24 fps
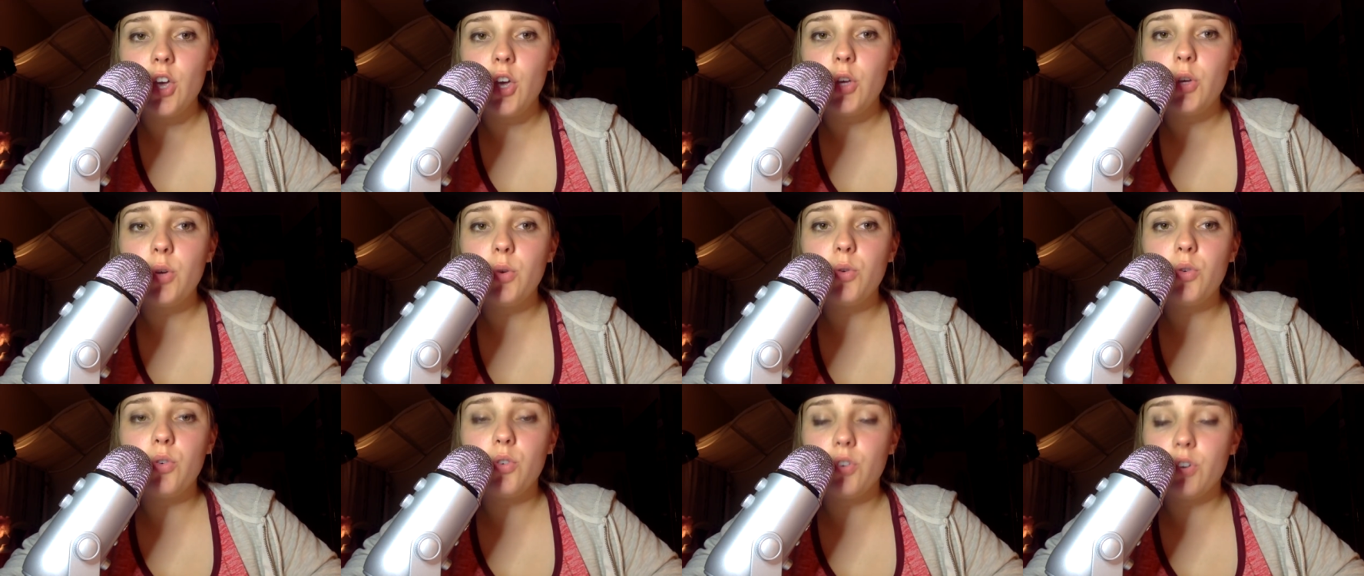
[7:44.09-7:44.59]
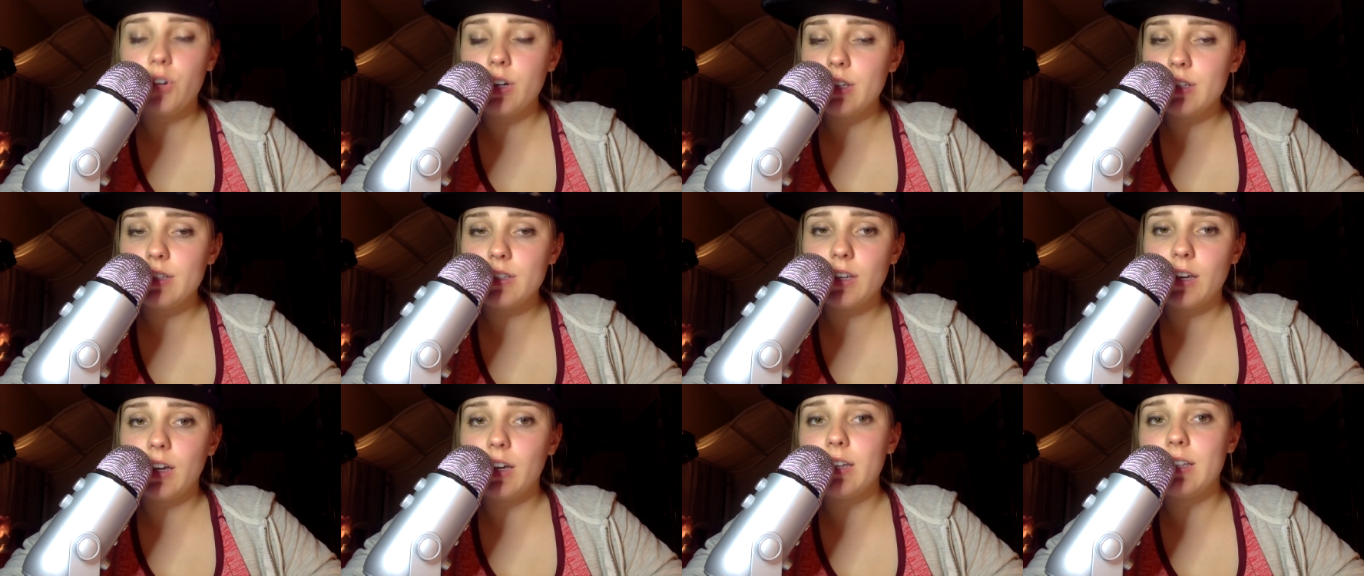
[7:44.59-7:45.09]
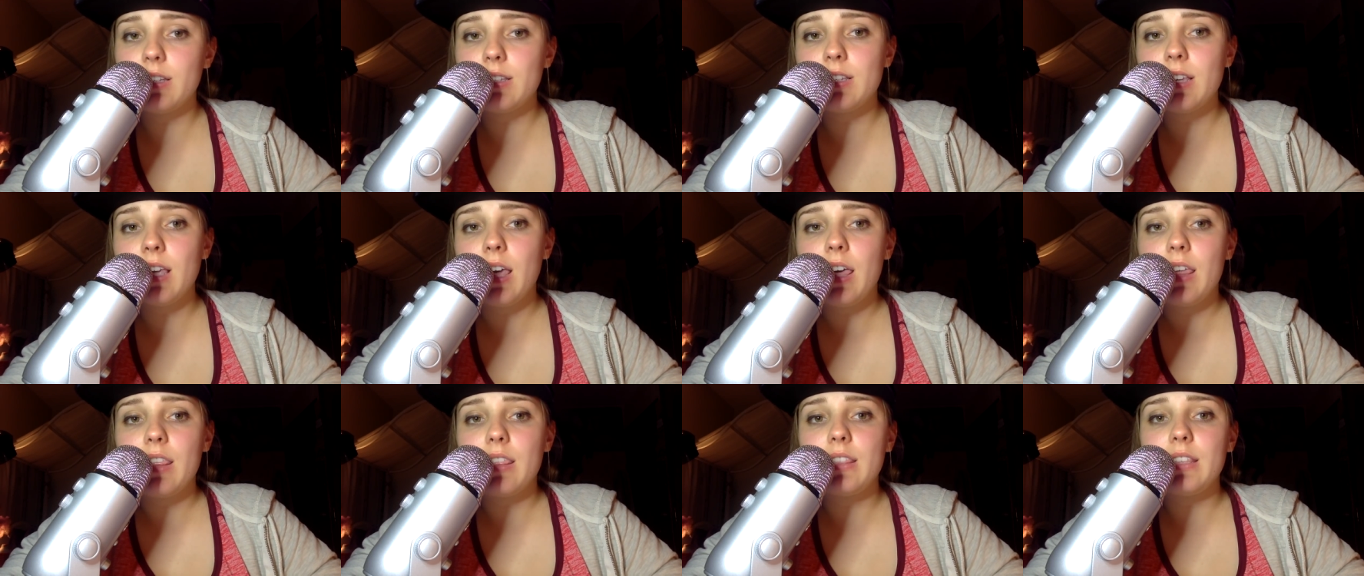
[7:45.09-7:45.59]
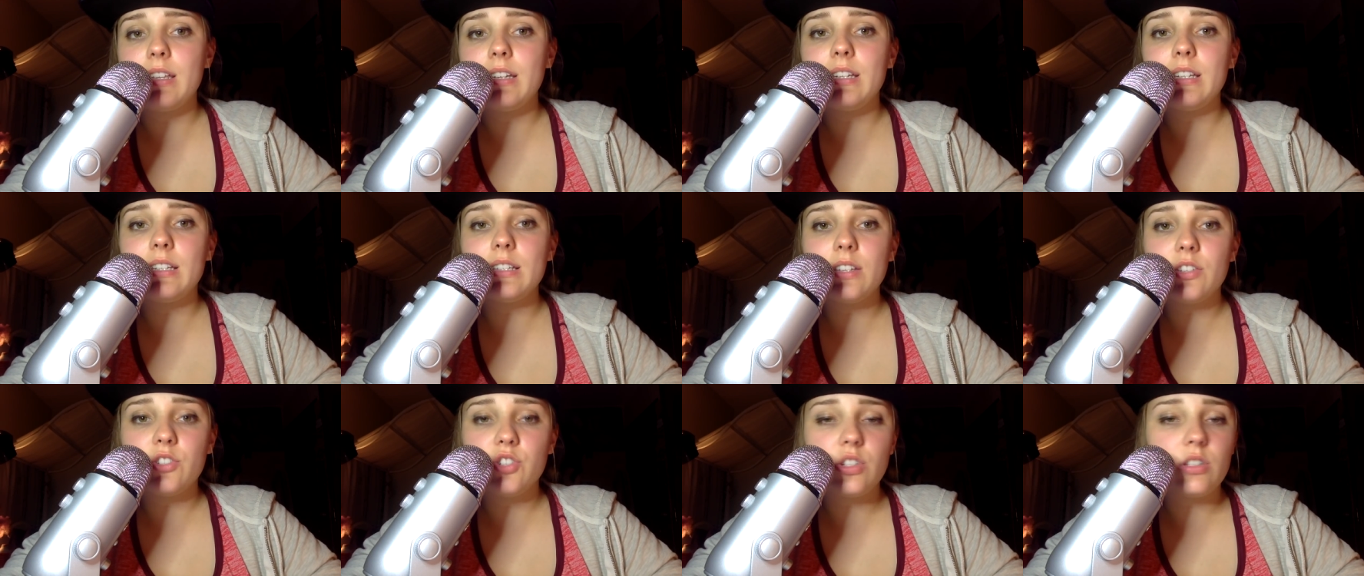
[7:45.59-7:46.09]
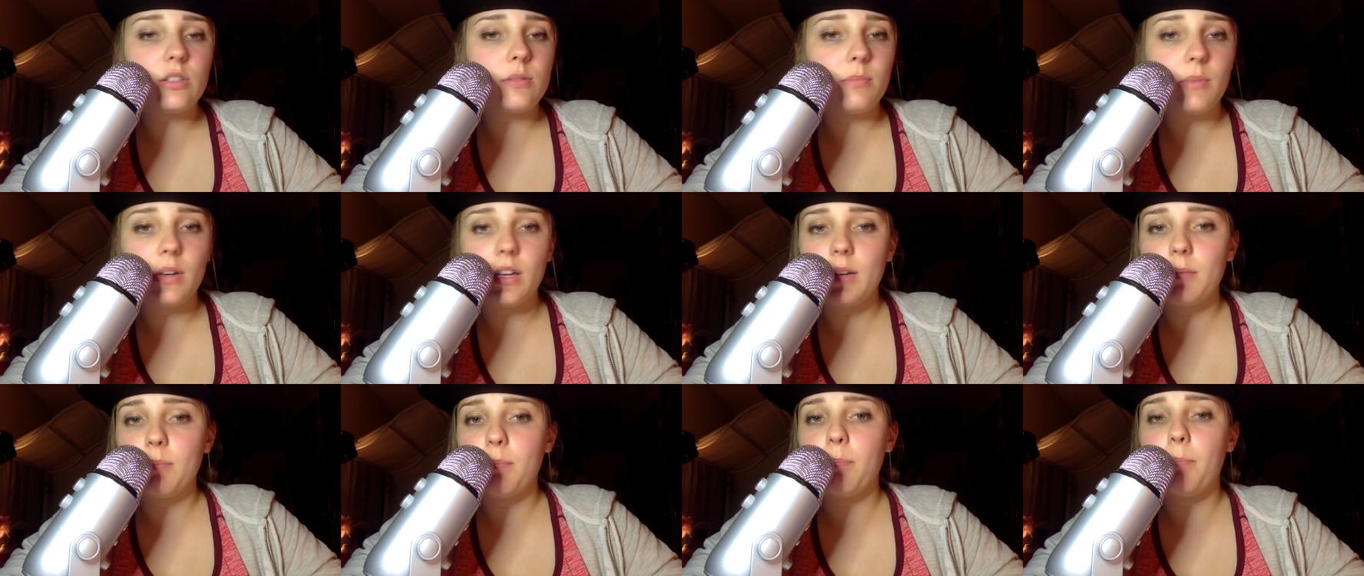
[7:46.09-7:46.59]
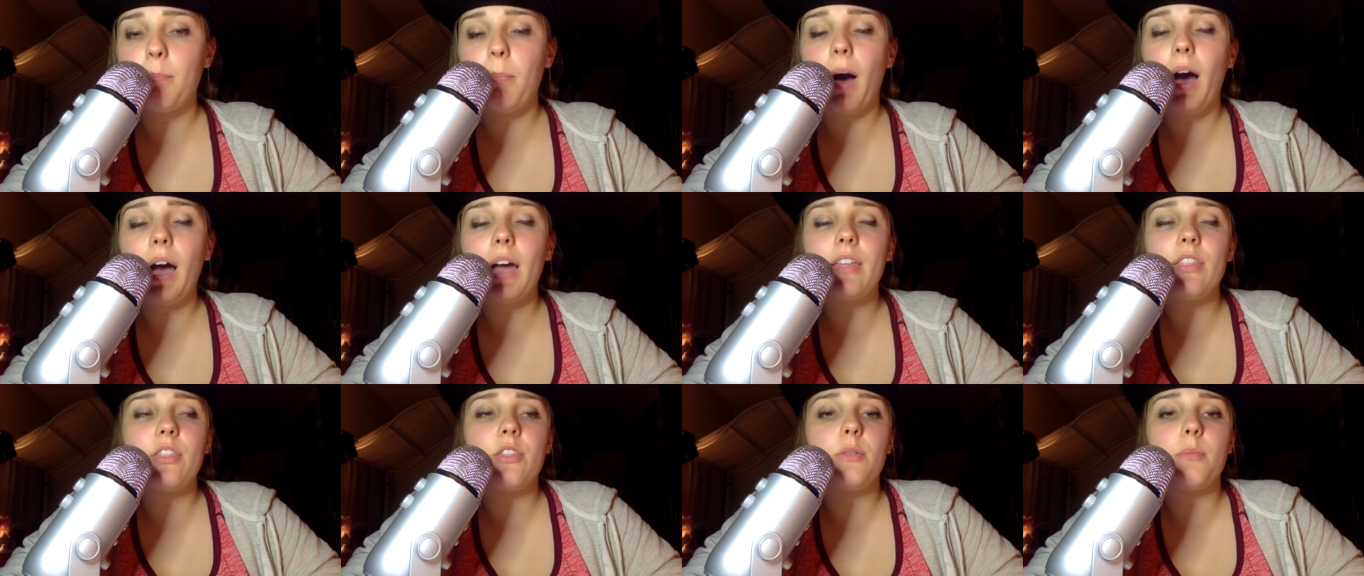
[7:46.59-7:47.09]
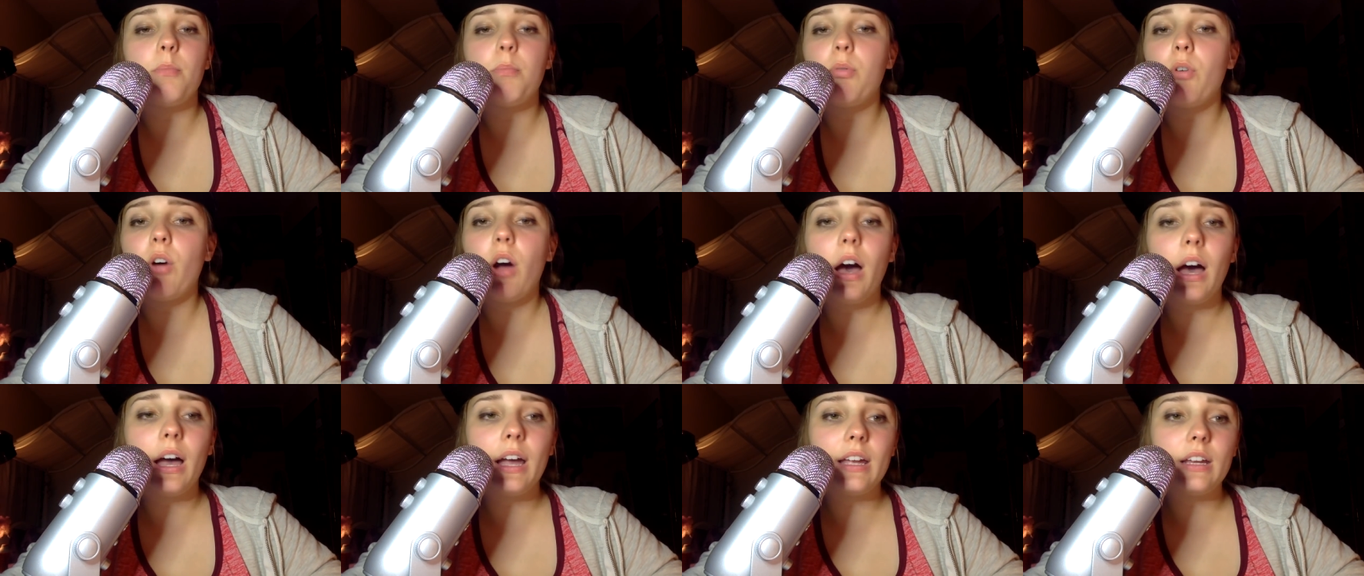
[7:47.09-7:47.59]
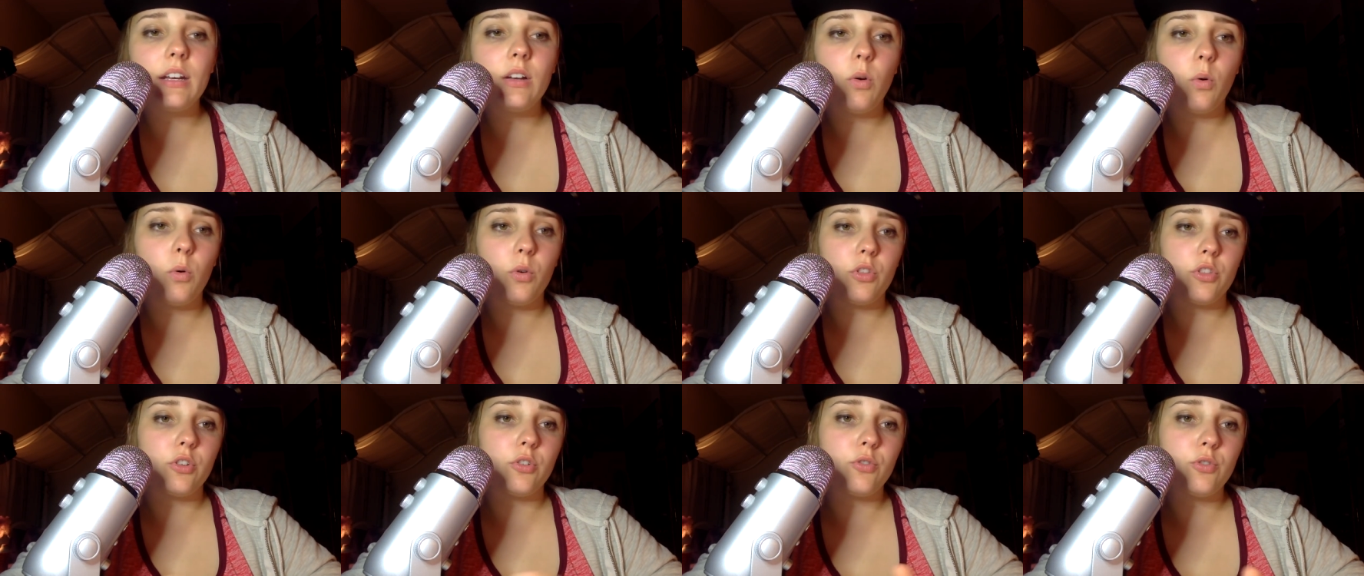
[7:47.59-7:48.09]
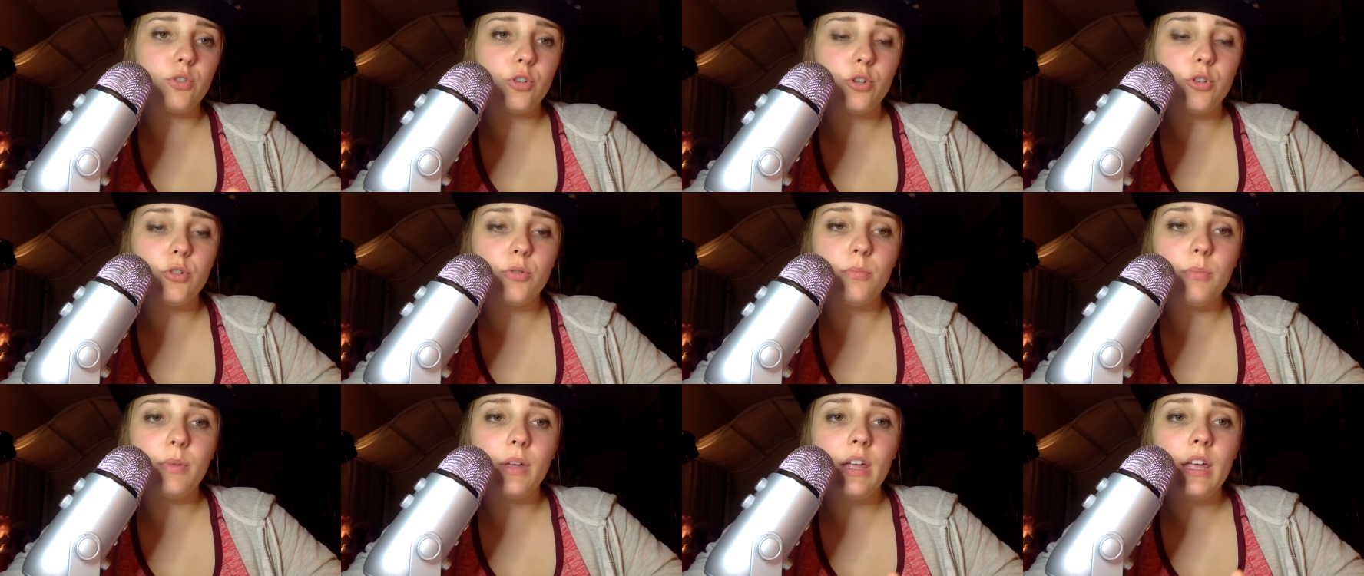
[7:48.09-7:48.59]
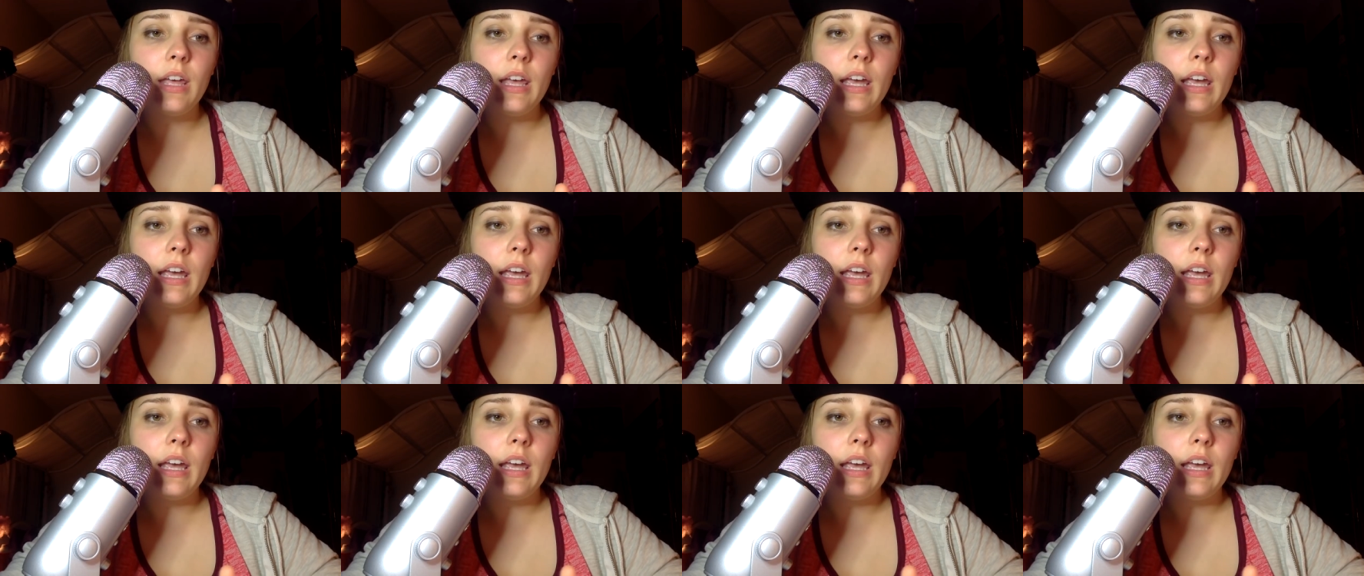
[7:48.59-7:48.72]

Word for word: who criticize the decisions made by the bride or the groom